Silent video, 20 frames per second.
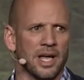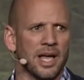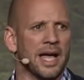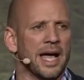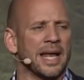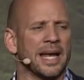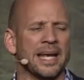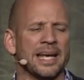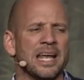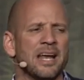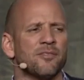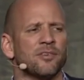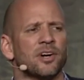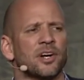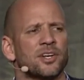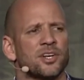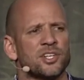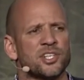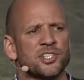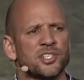And I never
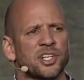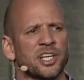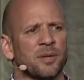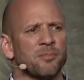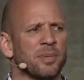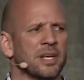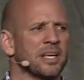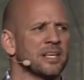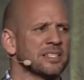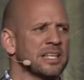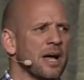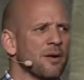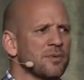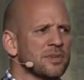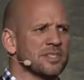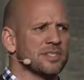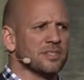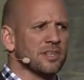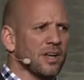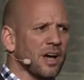understood it because I
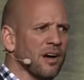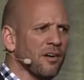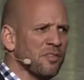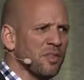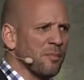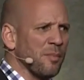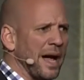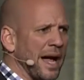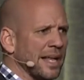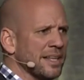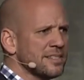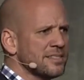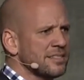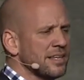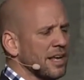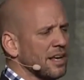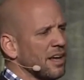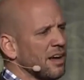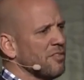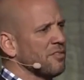was of the
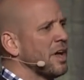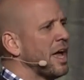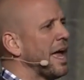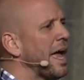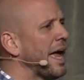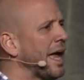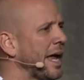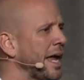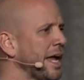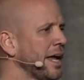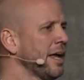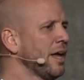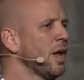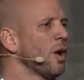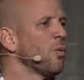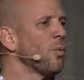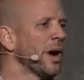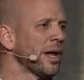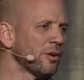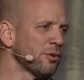mindset of, hey,
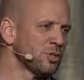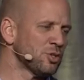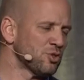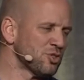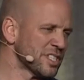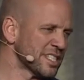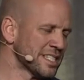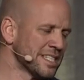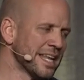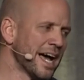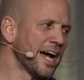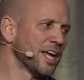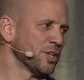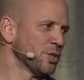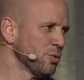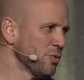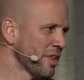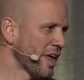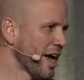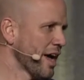why don't you just not
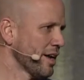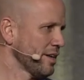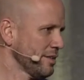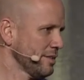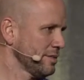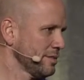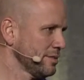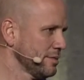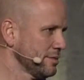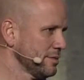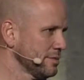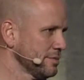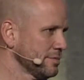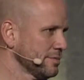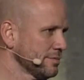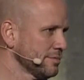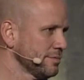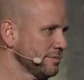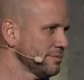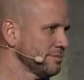do that?
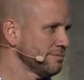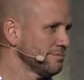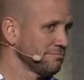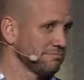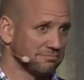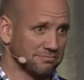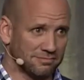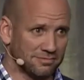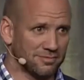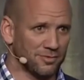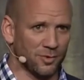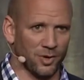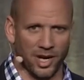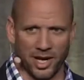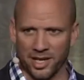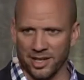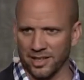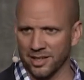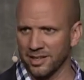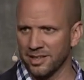
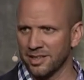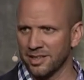Right?